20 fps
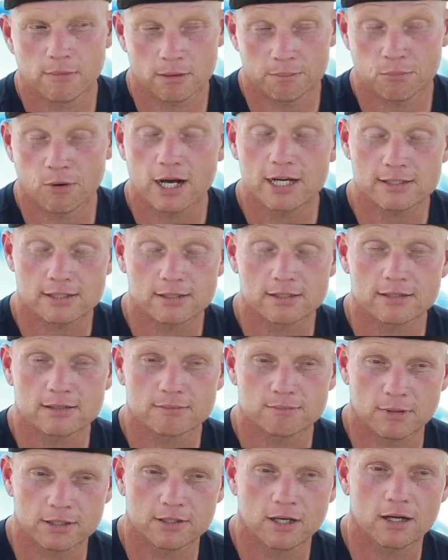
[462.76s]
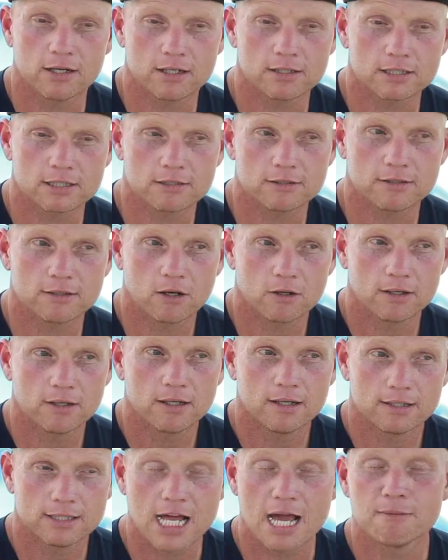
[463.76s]
Brayson's, my youngest,
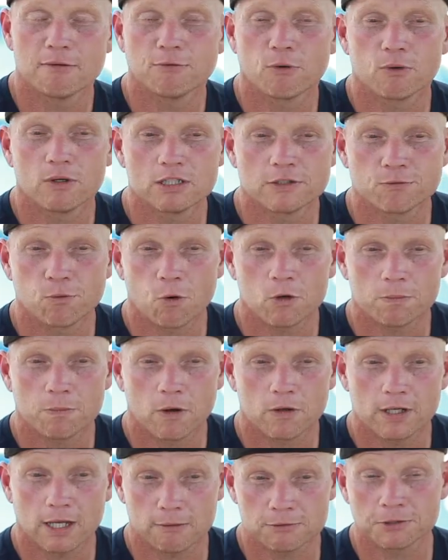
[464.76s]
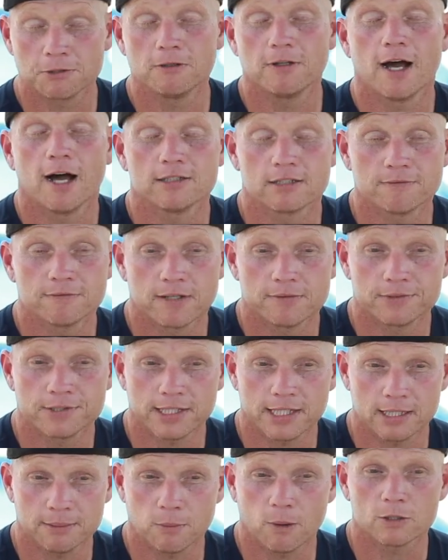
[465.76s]
day before his 4th birthday. It was
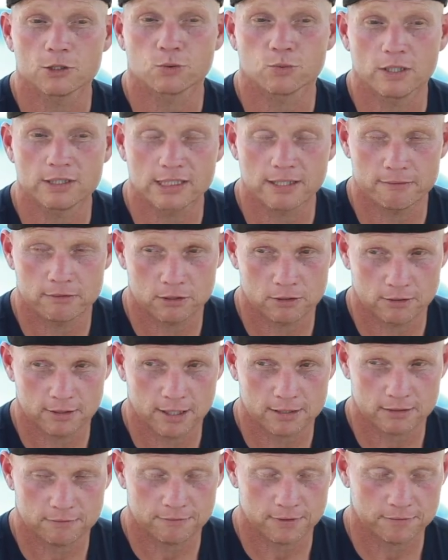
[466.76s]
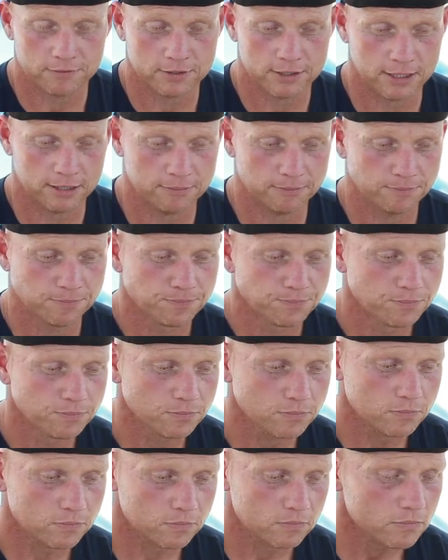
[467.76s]
2015, March 27, 2015.
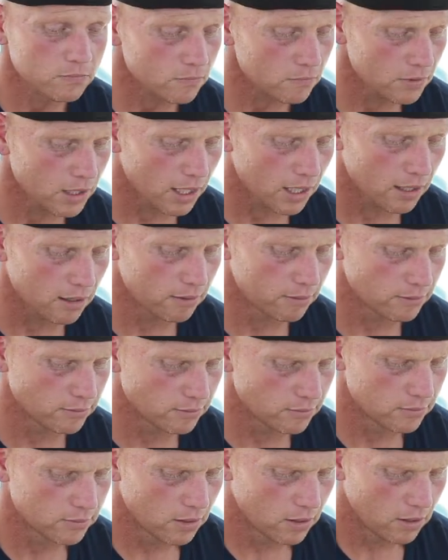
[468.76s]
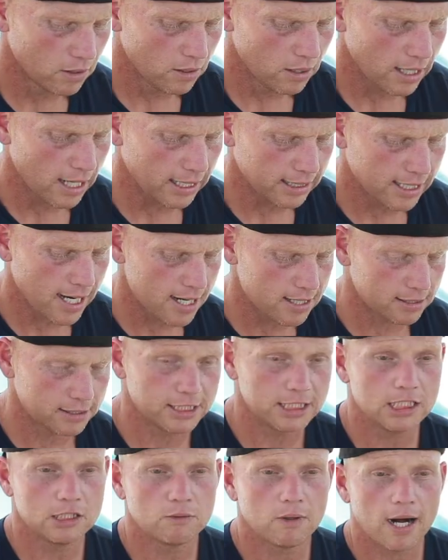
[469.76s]
Now, I had gotten a
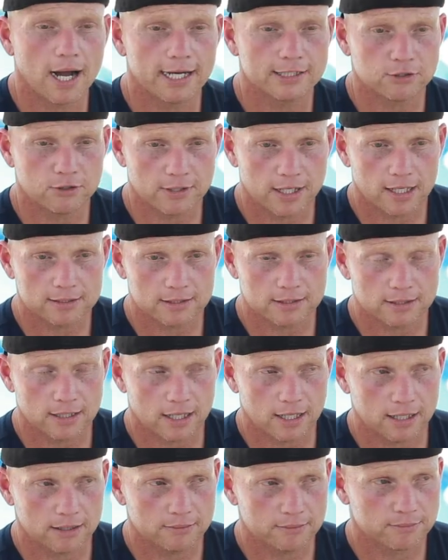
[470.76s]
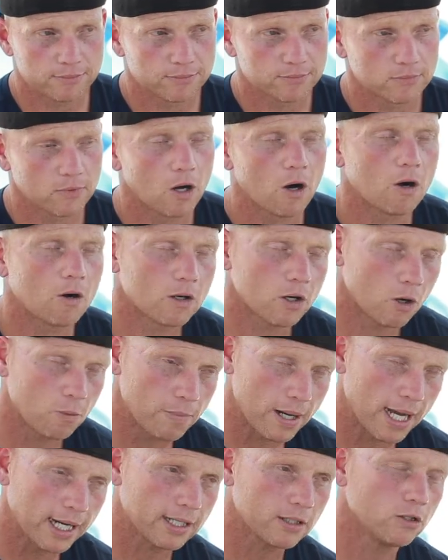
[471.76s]
DUI in 2009. I'll go
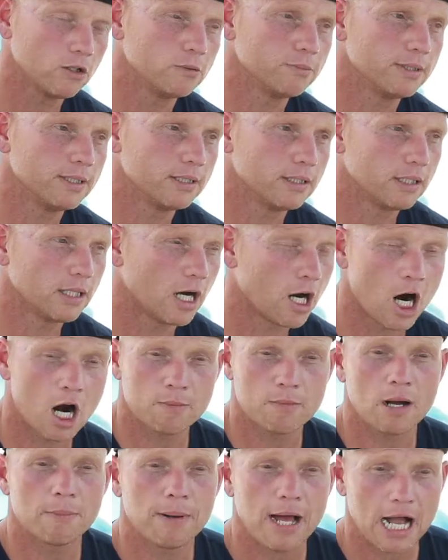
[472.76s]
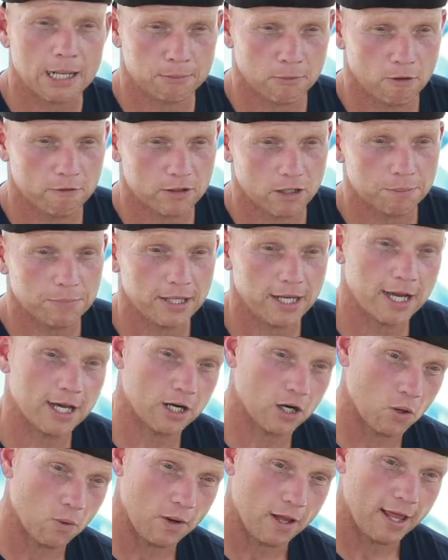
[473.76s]
back a little bit. I hurt my back moving a
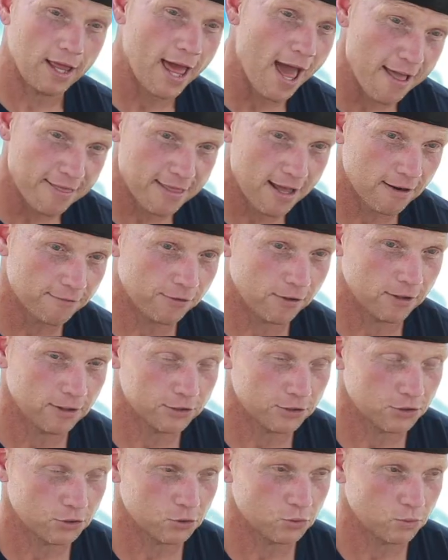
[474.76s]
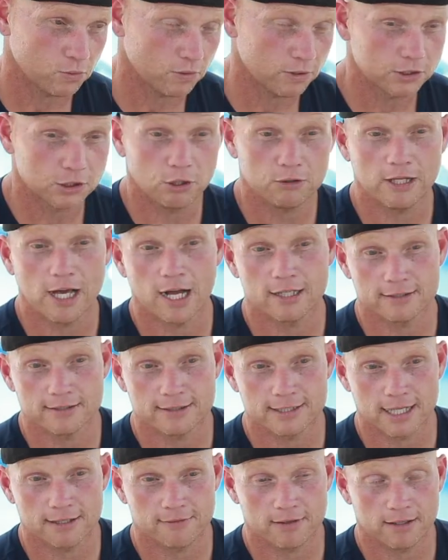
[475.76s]
piano at that furniture store,
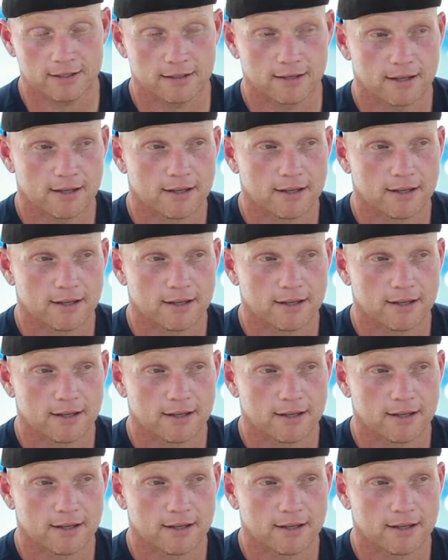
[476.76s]
2007.